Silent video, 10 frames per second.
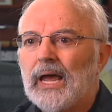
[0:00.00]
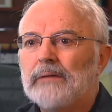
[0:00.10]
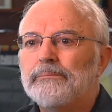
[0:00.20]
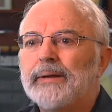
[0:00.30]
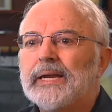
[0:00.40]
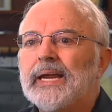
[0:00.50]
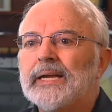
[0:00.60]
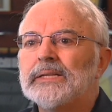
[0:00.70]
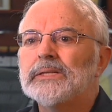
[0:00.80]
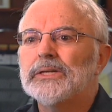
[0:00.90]
and
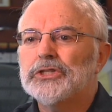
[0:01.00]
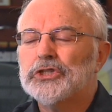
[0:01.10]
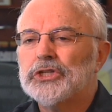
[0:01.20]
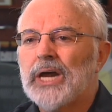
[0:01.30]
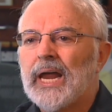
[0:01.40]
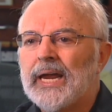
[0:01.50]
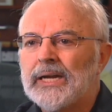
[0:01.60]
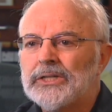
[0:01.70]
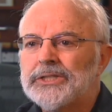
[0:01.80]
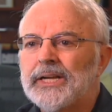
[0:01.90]
begin to
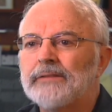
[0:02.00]
change the